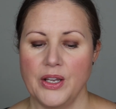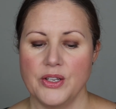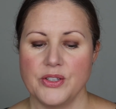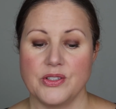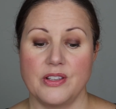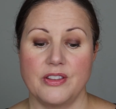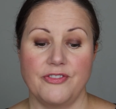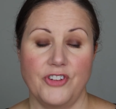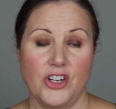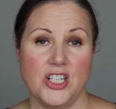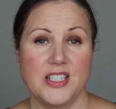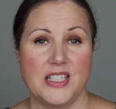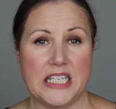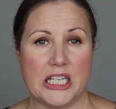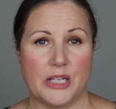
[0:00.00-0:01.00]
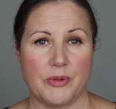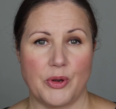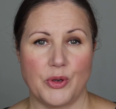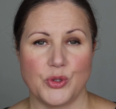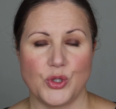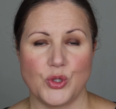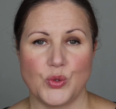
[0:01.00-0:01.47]
So the first thing I'm
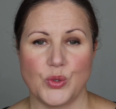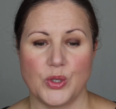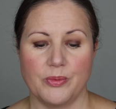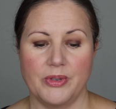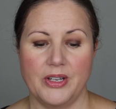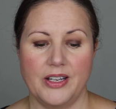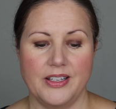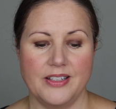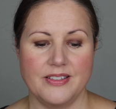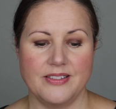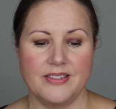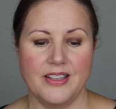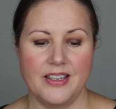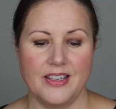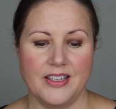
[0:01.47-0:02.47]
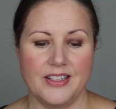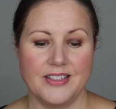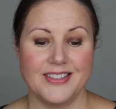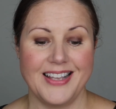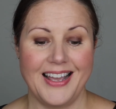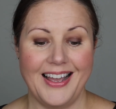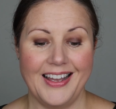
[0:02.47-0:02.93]
going to talk about is the
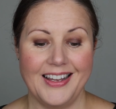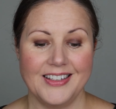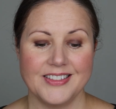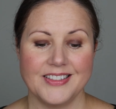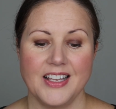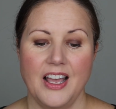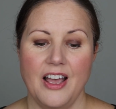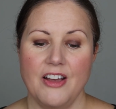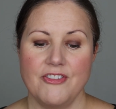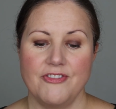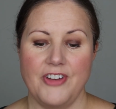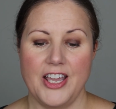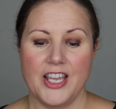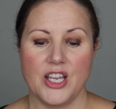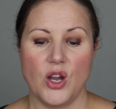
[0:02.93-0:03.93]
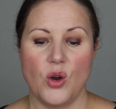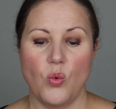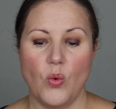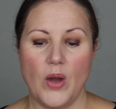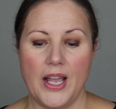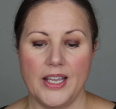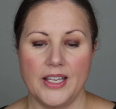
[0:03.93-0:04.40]
Tarte Fake
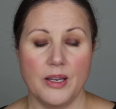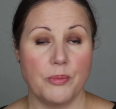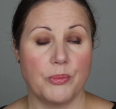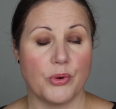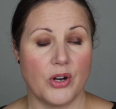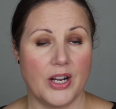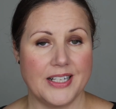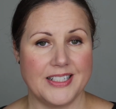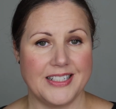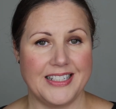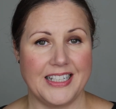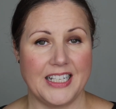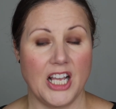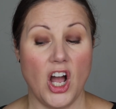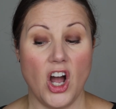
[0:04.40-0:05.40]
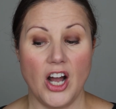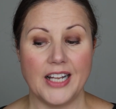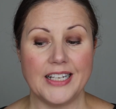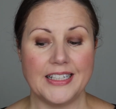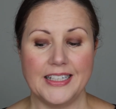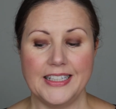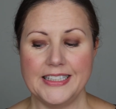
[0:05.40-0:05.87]
Awake Brightening
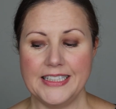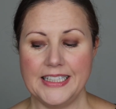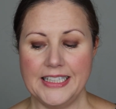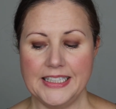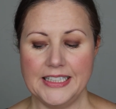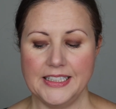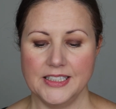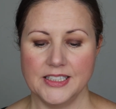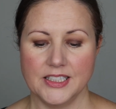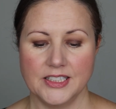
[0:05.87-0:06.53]
Eyeliner,